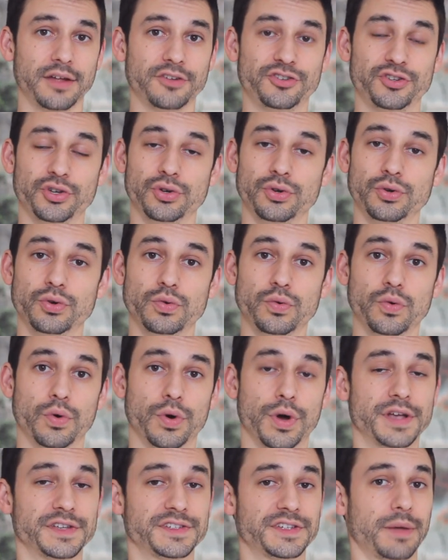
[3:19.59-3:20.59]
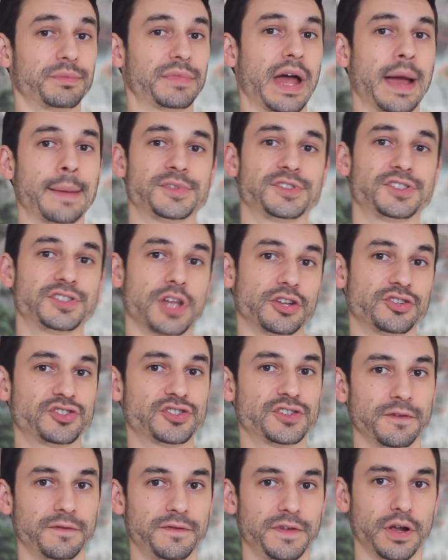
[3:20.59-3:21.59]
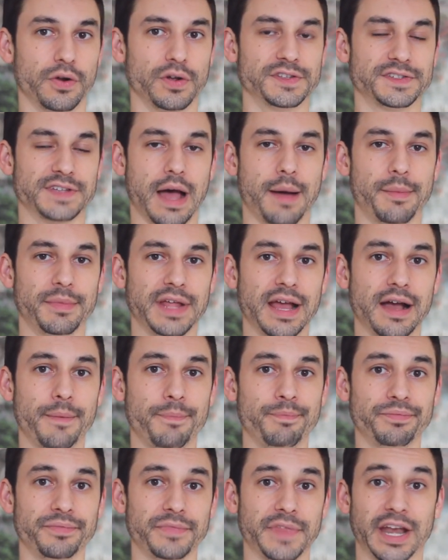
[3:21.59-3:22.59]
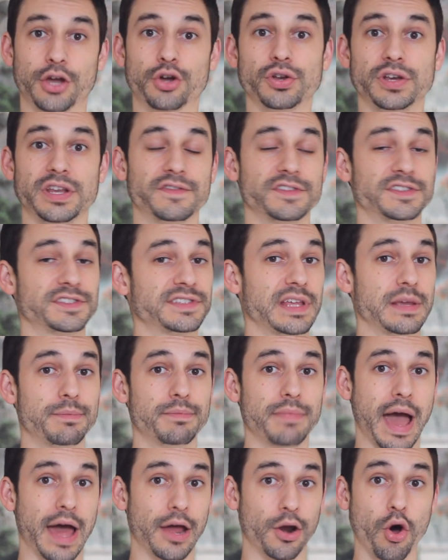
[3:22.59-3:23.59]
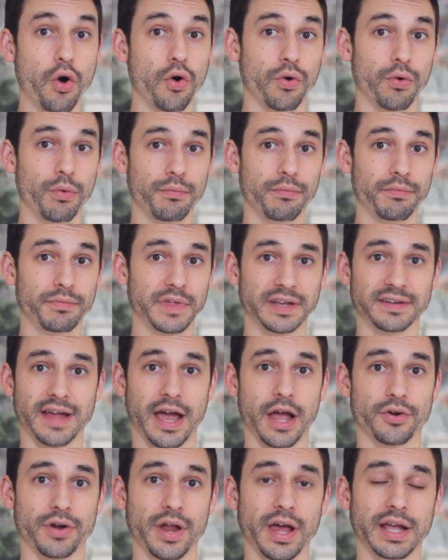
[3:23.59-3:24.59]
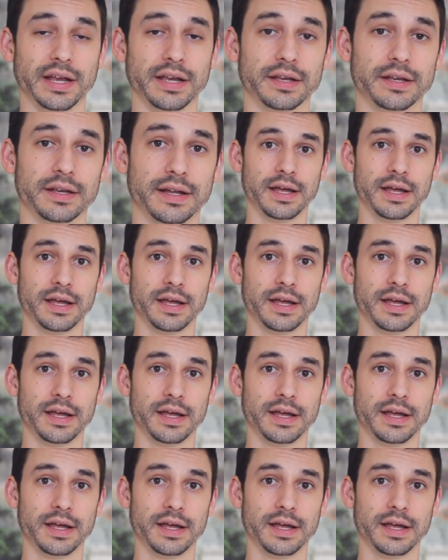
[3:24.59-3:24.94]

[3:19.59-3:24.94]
to sometimes such severe insomnia that I couldn't even sleep at all the entire night.